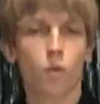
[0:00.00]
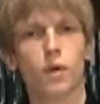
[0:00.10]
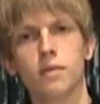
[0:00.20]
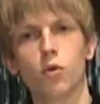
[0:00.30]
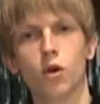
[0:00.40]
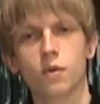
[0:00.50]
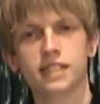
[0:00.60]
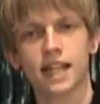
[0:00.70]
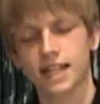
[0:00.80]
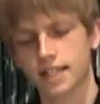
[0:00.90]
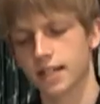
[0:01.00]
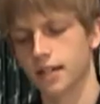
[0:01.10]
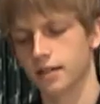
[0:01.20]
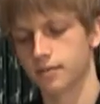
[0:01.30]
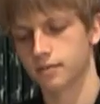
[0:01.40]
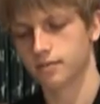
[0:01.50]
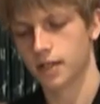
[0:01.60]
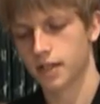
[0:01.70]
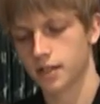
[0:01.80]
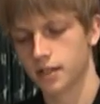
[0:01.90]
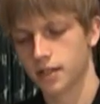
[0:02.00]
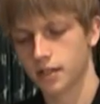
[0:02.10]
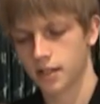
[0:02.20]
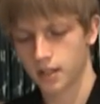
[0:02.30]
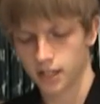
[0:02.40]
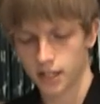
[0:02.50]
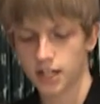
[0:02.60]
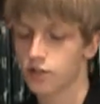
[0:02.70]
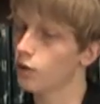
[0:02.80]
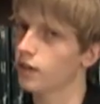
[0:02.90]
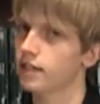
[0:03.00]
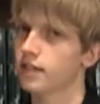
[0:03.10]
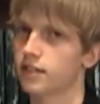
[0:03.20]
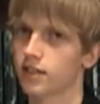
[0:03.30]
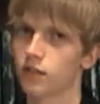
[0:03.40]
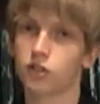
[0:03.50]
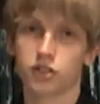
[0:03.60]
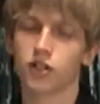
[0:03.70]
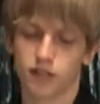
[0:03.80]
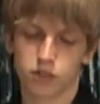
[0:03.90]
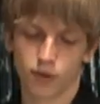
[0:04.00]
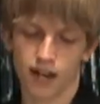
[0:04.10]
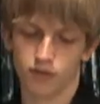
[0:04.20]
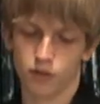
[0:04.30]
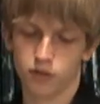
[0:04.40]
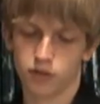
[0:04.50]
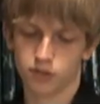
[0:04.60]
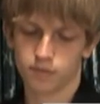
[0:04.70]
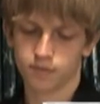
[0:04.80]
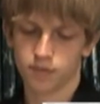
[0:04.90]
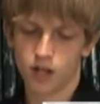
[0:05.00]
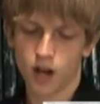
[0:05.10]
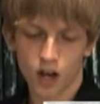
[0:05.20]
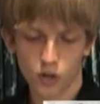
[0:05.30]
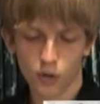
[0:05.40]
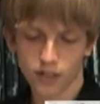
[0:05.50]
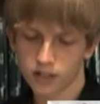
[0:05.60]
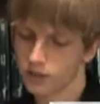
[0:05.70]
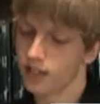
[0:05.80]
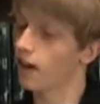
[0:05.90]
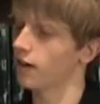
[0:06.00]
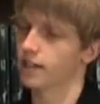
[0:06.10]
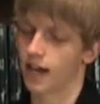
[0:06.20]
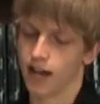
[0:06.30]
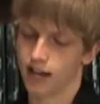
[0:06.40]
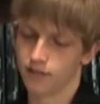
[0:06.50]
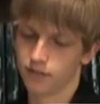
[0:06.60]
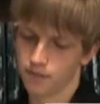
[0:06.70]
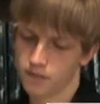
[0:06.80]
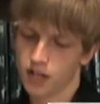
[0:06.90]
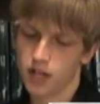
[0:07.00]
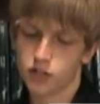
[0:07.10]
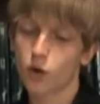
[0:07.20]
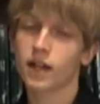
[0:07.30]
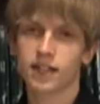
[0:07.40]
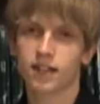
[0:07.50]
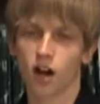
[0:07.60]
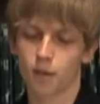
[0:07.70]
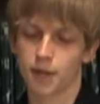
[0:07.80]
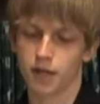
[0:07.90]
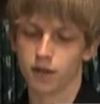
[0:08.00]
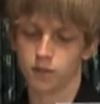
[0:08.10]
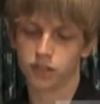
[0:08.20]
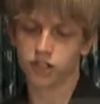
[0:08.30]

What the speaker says: When Moore was 18, he joined the Civil Service Rifles. According to the archive, joining the army was